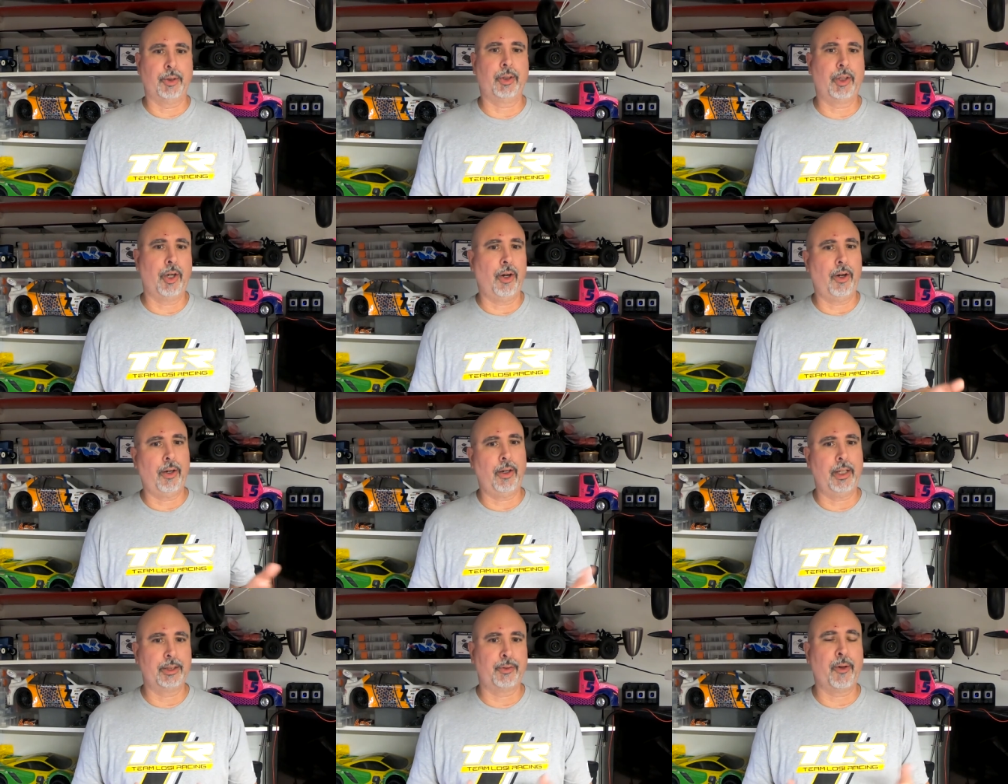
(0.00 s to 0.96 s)
to the
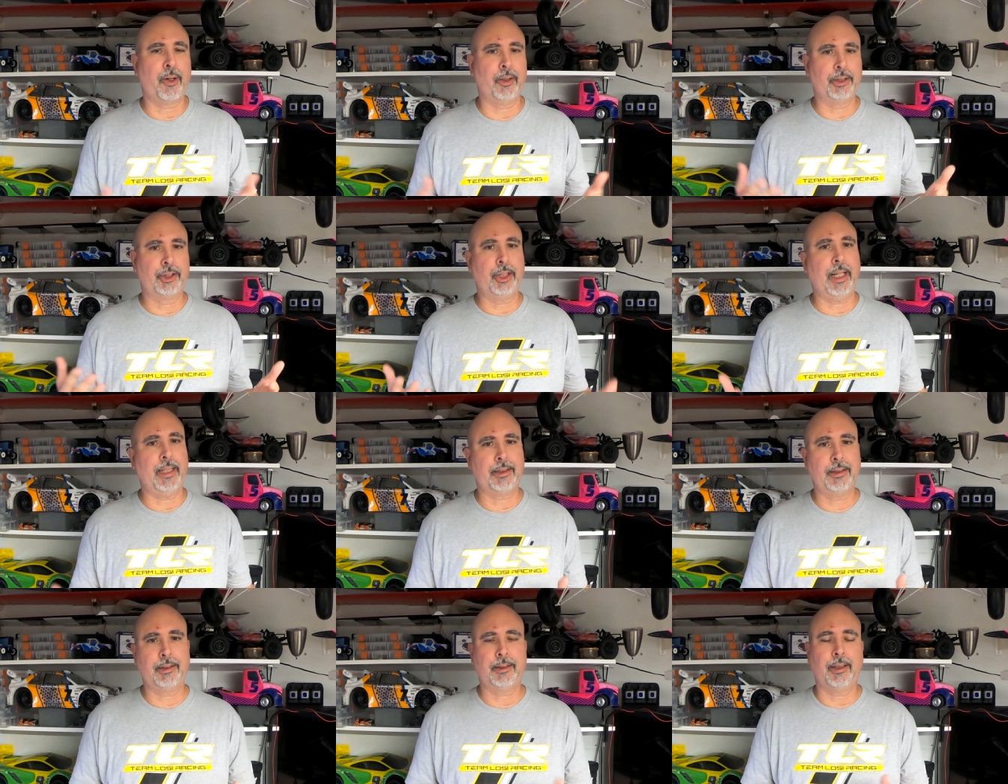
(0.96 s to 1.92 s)
car as far as
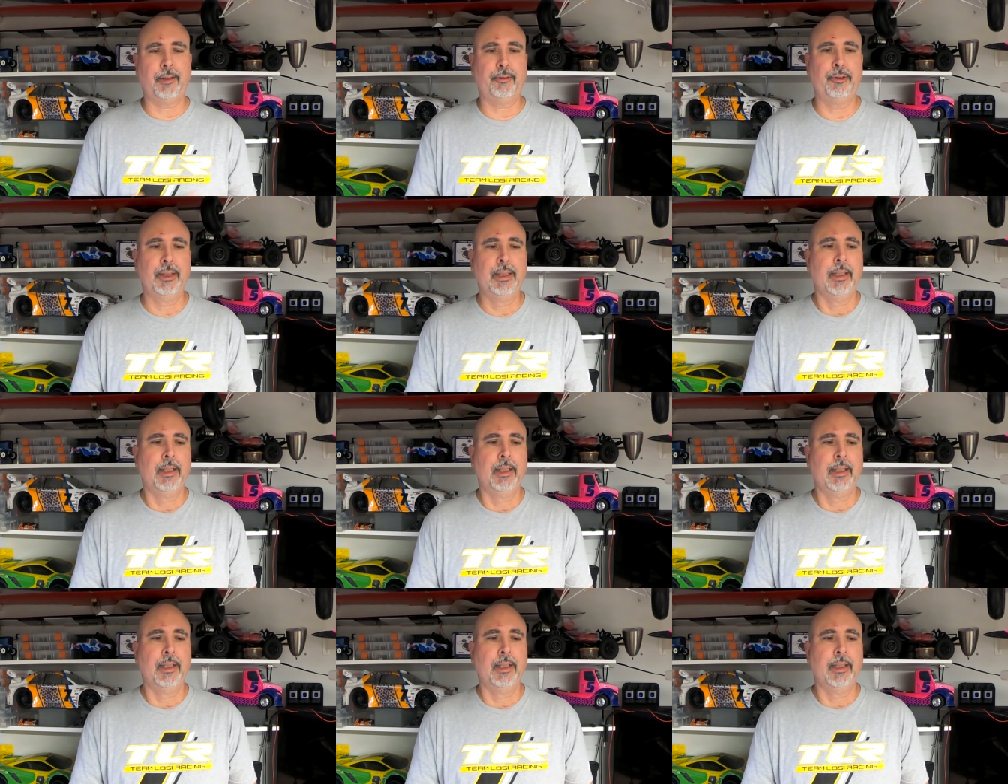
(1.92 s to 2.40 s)
chassis stuff,